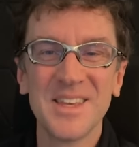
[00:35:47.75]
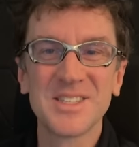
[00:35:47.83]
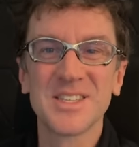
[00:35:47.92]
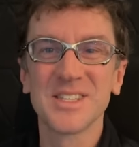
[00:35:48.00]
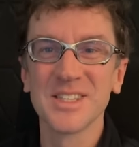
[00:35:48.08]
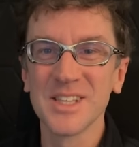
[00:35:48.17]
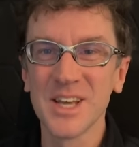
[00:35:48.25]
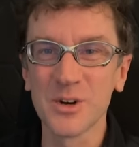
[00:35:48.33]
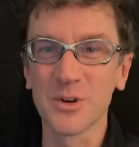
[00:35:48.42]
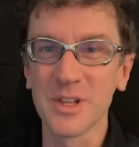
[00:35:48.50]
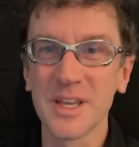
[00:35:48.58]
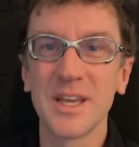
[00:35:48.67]
this is
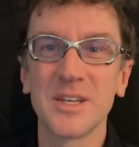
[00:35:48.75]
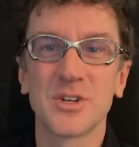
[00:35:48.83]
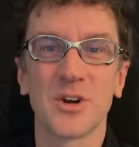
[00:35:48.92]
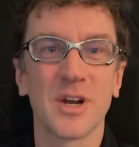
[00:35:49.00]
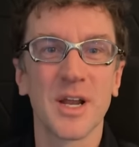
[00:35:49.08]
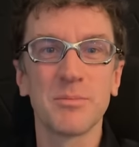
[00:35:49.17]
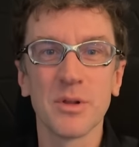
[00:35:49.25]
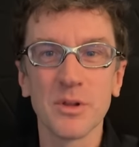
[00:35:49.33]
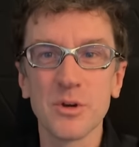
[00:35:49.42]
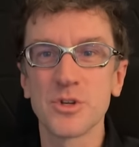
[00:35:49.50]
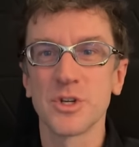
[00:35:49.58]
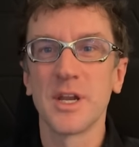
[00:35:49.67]
literally turning
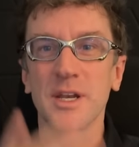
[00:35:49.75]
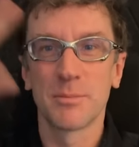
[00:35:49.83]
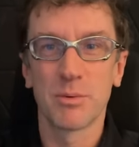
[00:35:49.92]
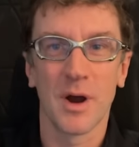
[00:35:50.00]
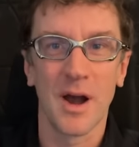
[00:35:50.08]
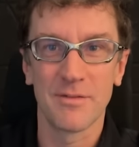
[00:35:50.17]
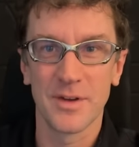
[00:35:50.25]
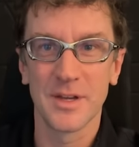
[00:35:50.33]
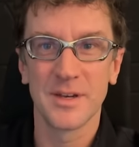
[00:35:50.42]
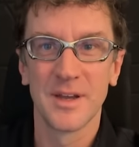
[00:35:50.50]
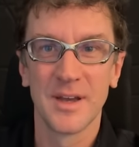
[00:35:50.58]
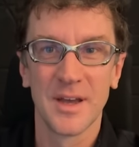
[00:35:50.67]
pollution into profit.